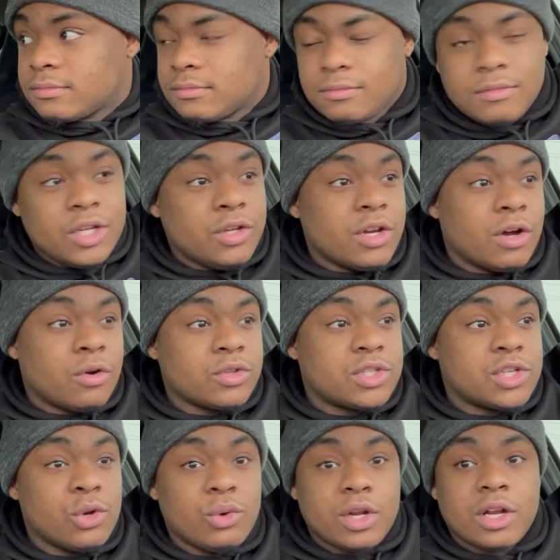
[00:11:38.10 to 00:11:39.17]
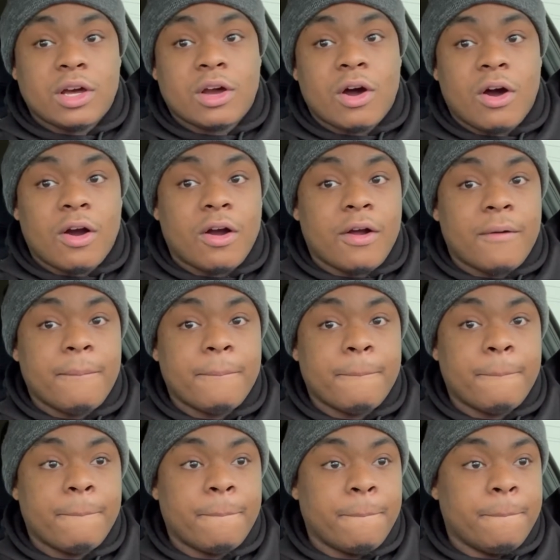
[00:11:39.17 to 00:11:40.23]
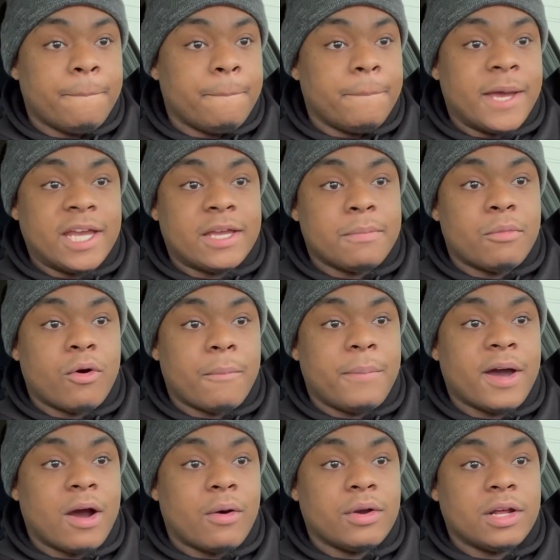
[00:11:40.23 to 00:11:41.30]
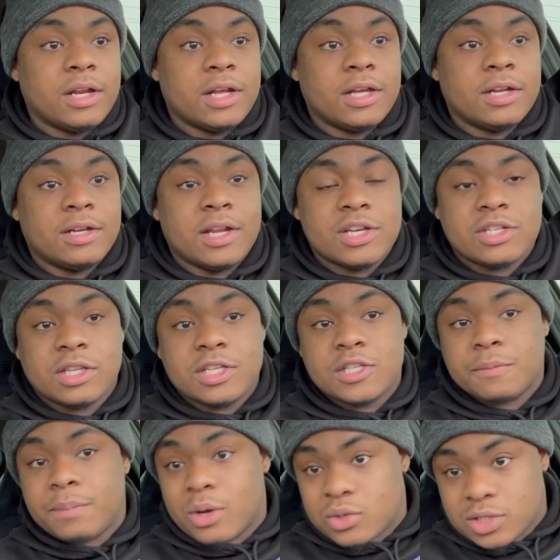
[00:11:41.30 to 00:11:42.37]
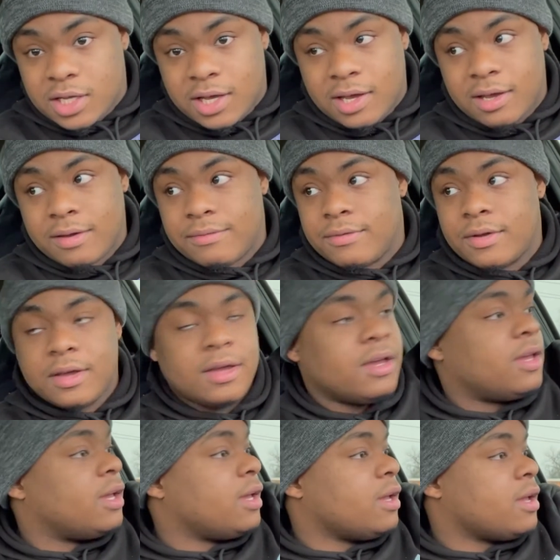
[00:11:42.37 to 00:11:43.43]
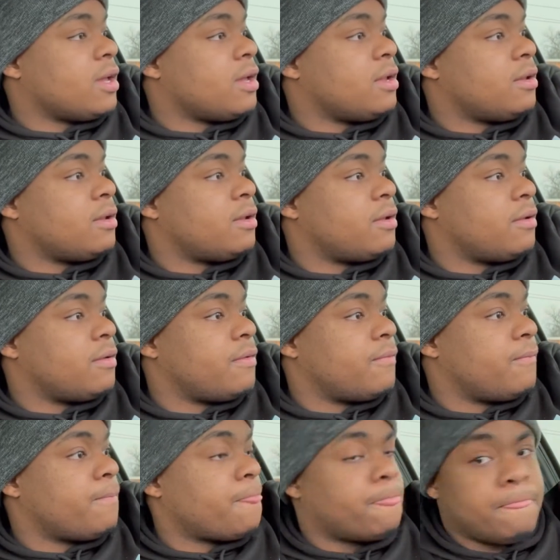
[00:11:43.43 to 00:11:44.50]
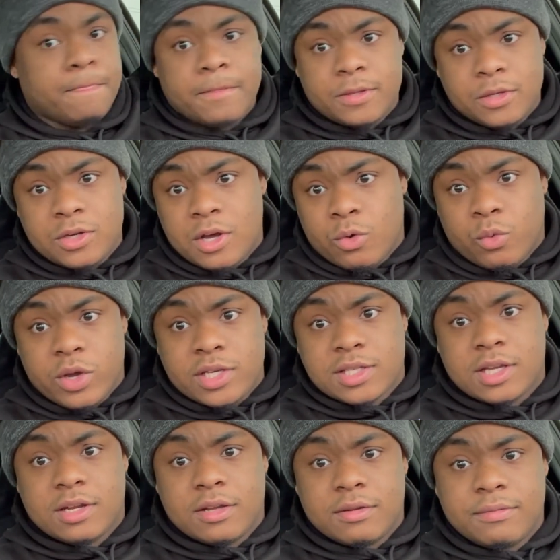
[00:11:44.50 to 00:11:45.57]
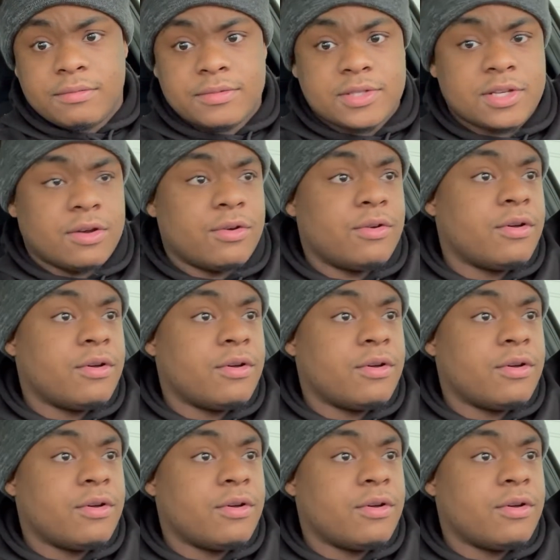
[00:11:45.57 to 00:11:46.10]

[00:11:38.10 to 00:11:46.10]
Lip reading: you know, tuning a car, making more power than it initially supposed to have, and, you know, risking it. So